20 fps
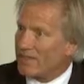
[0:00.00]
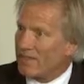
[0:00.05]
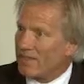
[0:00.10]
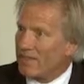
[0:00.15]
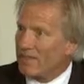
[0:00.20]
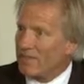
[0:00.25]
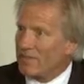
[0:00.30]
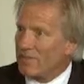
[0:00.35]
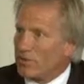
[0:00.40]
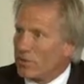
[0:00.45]

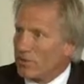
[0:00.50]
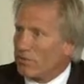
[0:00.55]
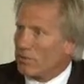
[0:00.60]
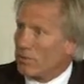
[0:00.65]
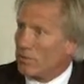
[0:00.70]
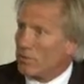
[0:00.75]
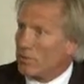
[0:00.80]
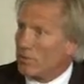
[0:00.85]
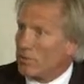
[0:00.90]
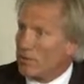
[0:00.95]
the
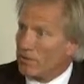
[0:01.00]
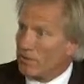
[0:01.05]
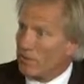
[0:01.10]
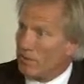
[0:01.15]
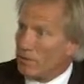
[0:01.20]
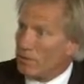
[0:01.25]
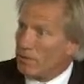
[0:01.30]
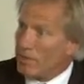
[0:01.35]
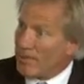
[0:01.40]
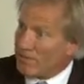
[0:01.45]
revenue in the
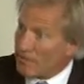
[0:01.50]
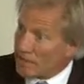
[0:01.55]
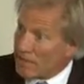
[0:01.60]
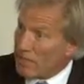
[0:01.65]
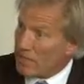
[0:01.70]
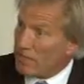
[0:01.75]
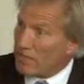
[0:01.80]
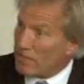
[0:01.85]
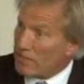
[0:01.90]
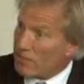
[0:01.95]
new
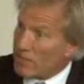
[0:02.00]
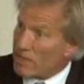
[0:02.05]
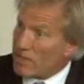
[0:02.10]
landscape that we